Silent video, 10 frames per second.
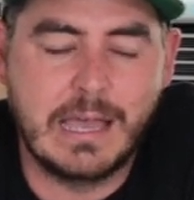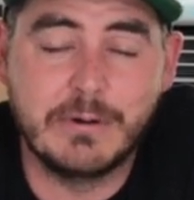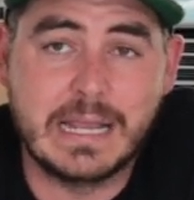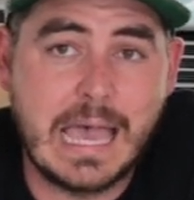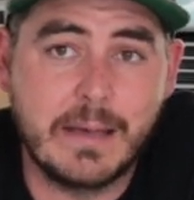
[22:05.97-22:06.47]
I
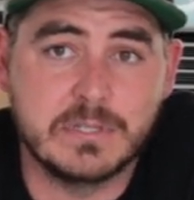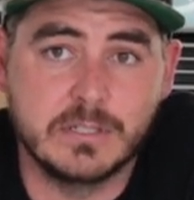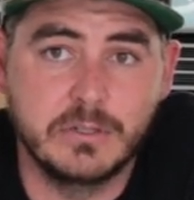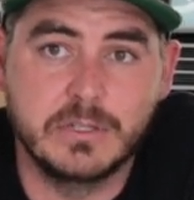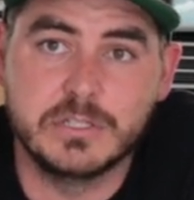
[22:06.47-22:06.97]
would
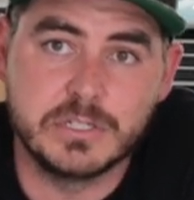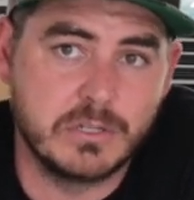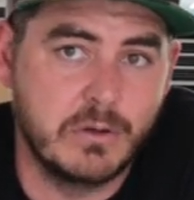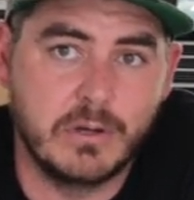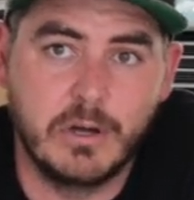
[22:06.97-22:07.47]
absolutely
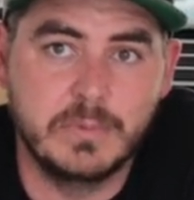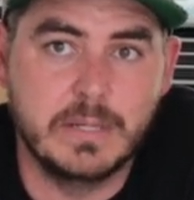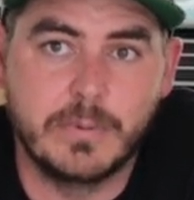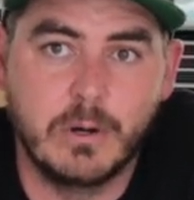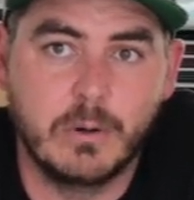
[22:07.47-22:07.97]
just go to Home
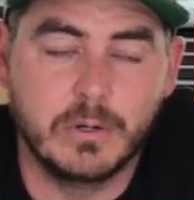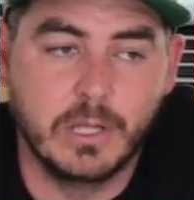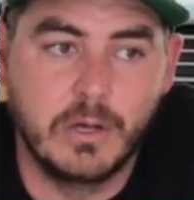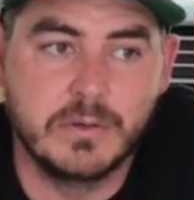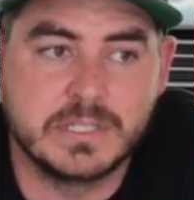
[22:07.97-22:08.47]
Depot or
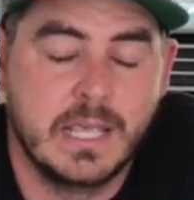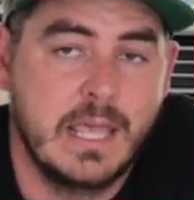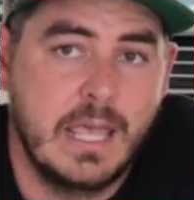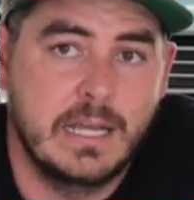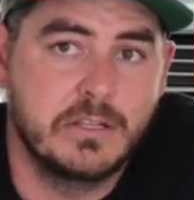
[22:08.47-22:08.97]
Lowe's
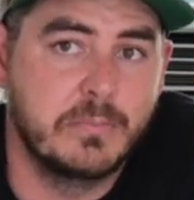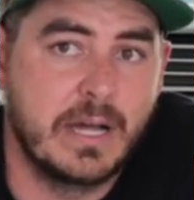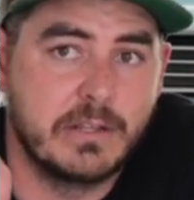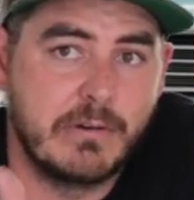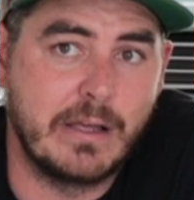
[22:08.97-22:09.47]
and either
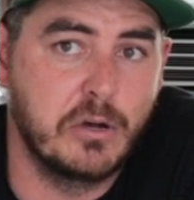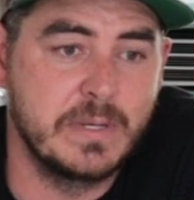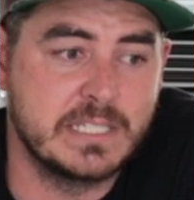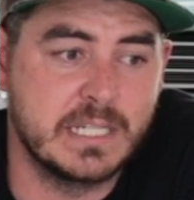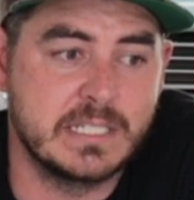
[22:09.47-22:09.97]
buy the
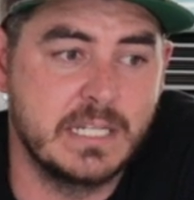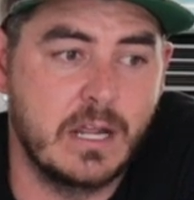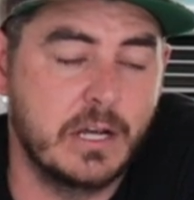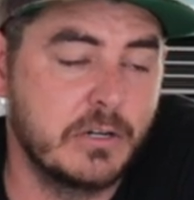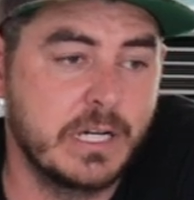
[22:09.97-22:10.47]
Ryobi
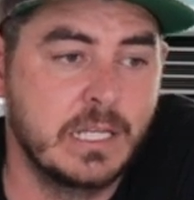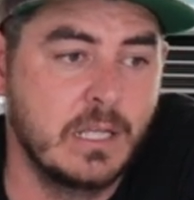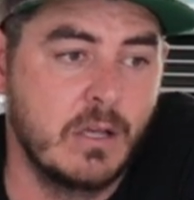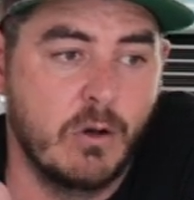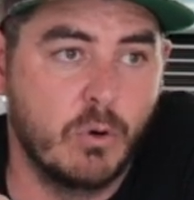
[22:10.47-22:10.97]
1600
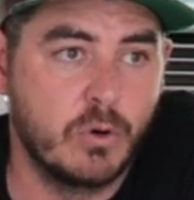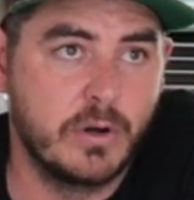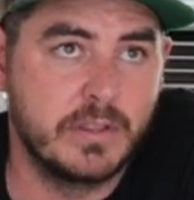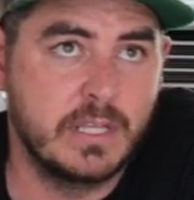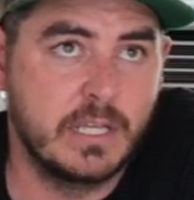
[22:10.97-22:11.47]

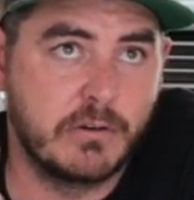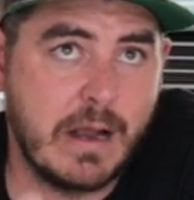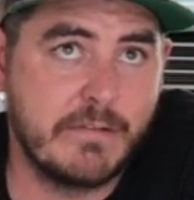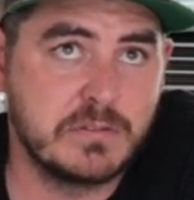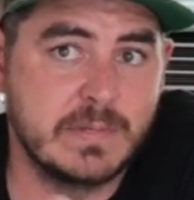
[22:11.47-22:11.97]
or the
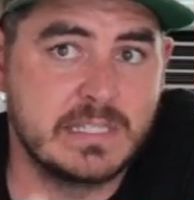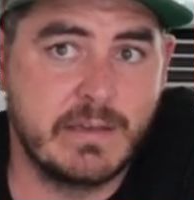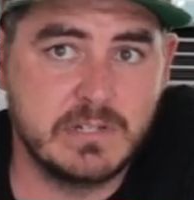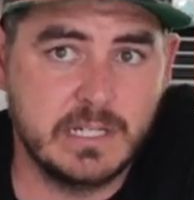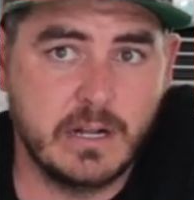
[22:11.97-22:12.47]
Craftsman
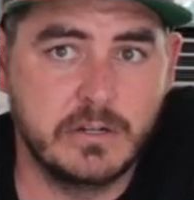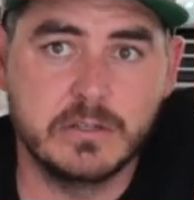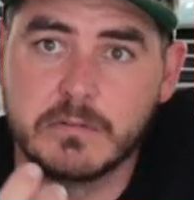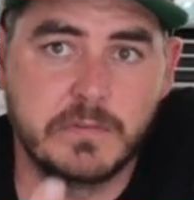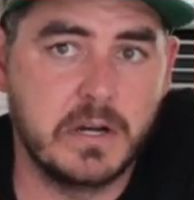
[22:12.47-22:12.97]

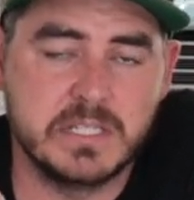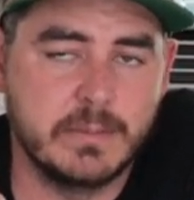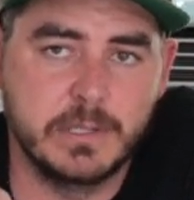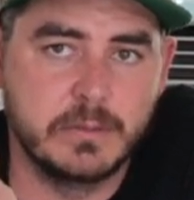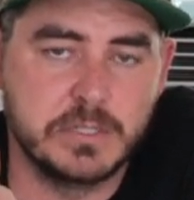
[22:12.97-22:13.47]
1700. They're very
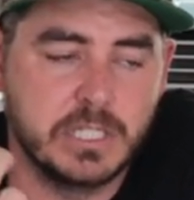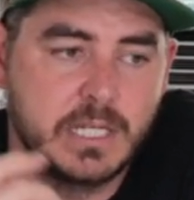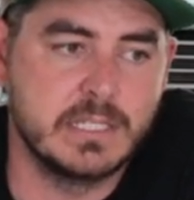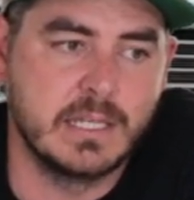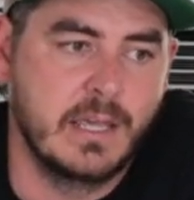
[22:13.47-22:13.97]
similar
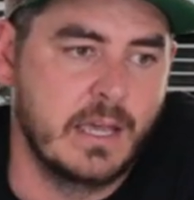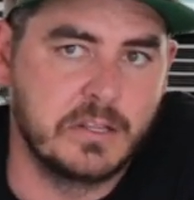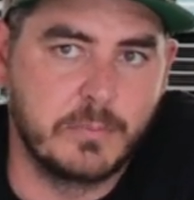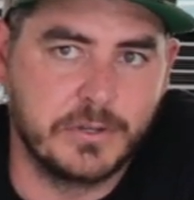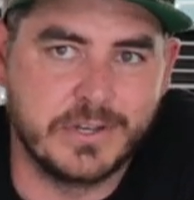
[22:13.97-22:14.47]
machines,
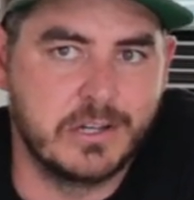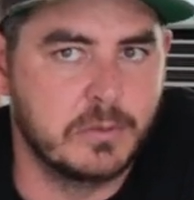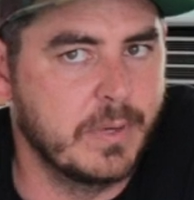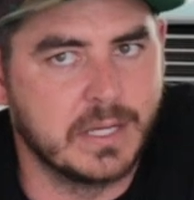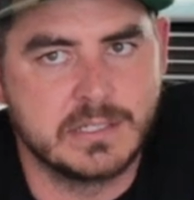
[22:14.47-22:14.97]
and they're both
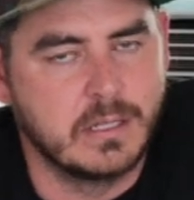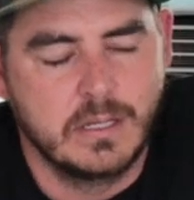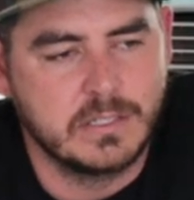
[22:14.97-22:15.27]
$100.